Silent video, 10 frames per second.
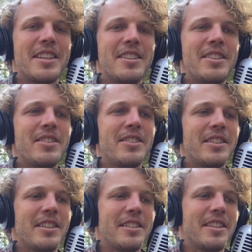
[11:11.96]
And you,
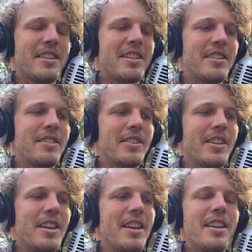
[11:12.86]
there's a
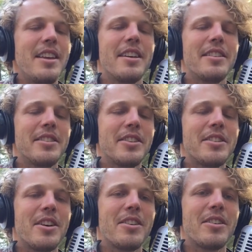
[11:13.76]
good
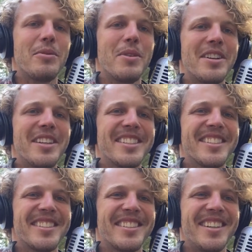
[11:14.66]
talk on awareness.